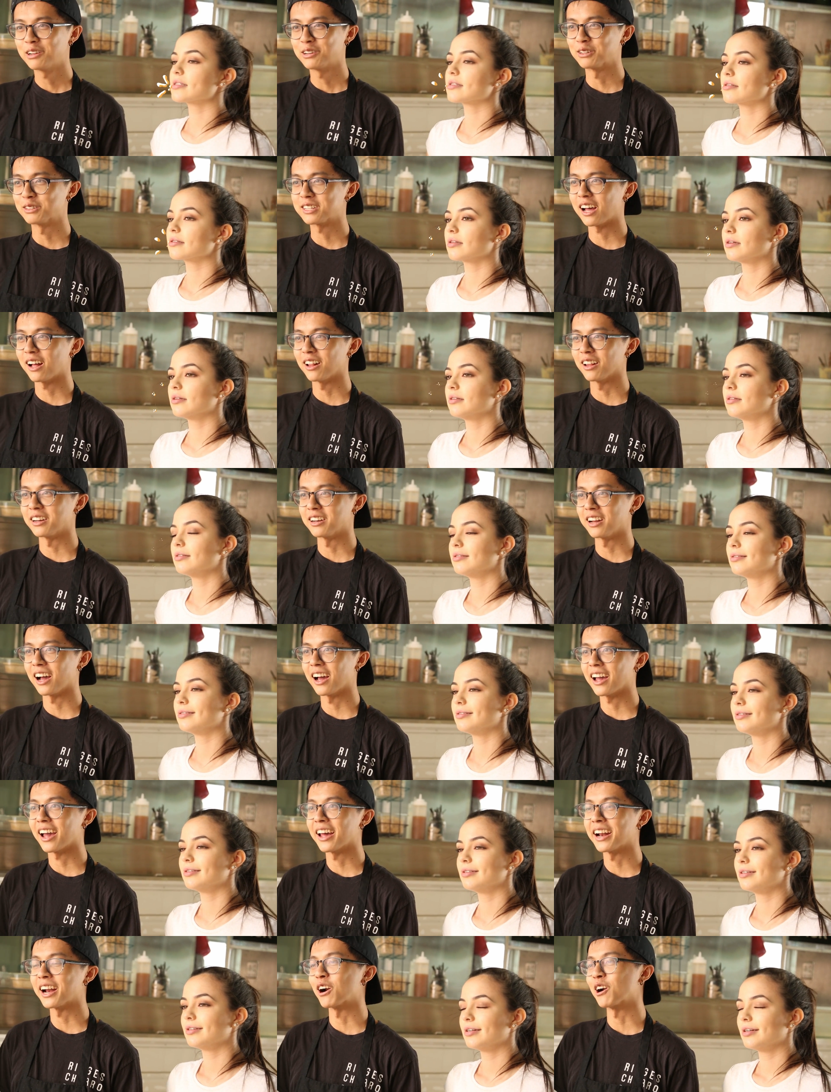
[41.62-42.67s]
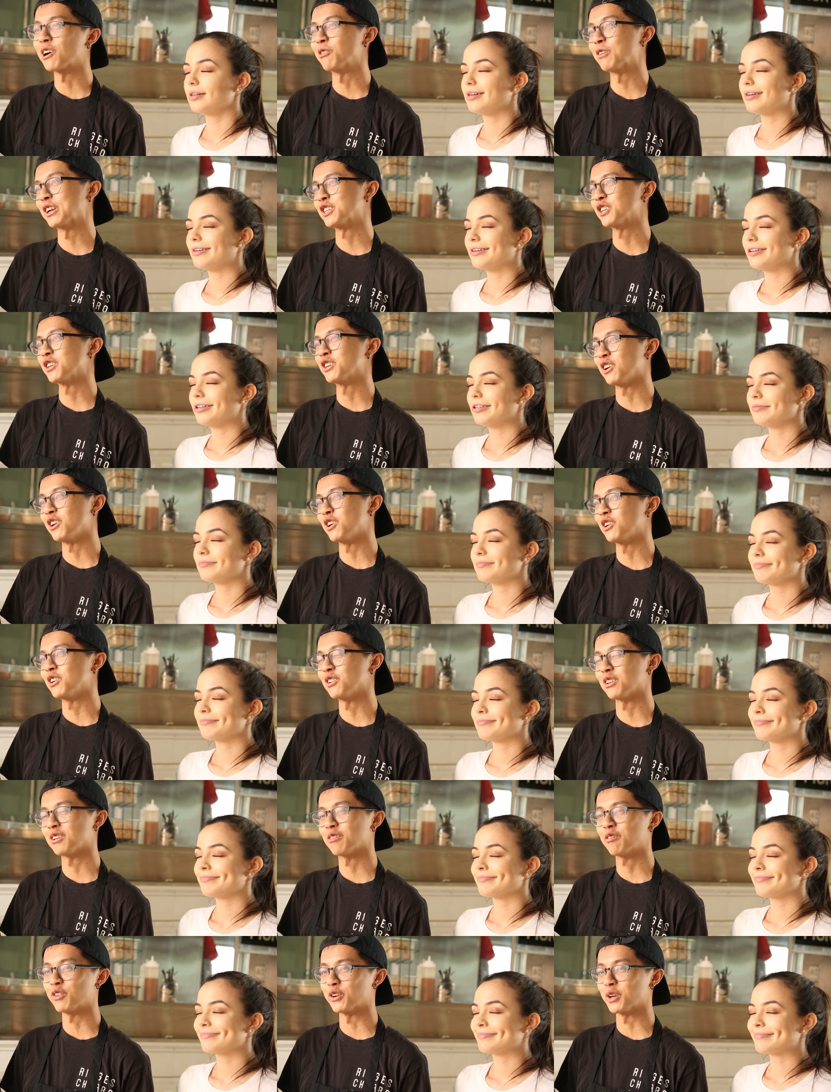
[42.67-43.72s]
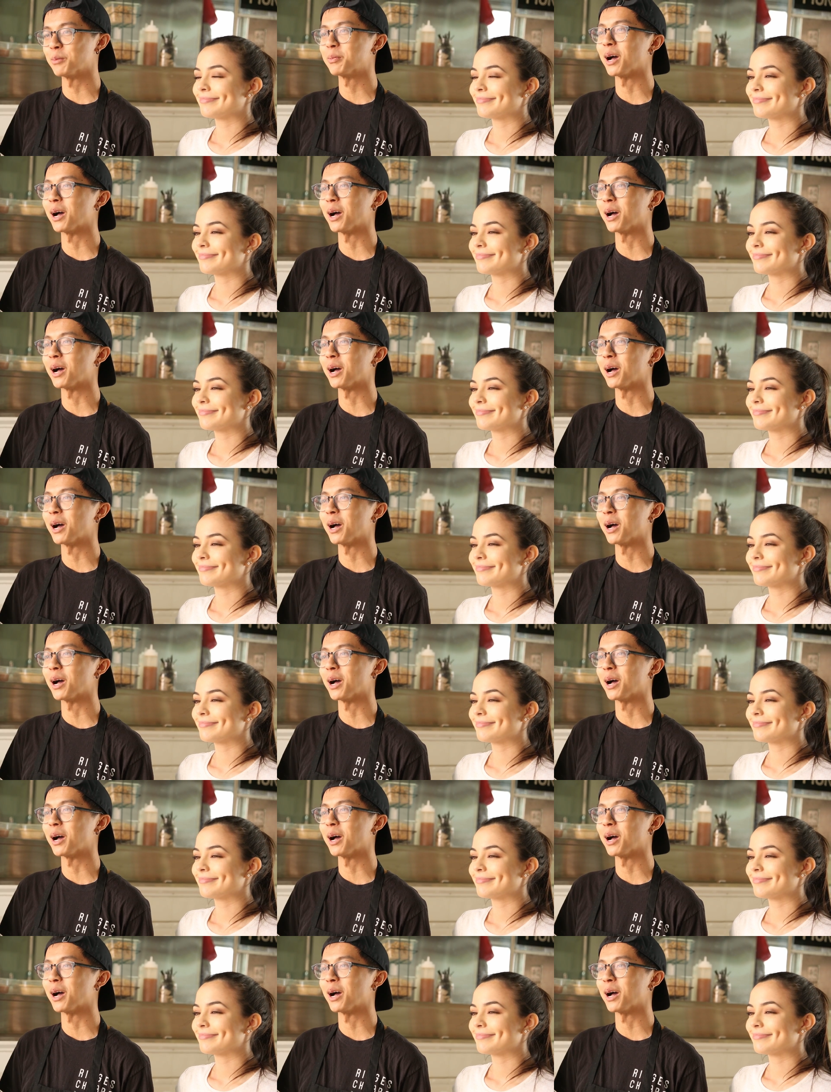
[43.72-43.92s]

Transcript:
Speaker 1: Nutella nut, and our original Fruity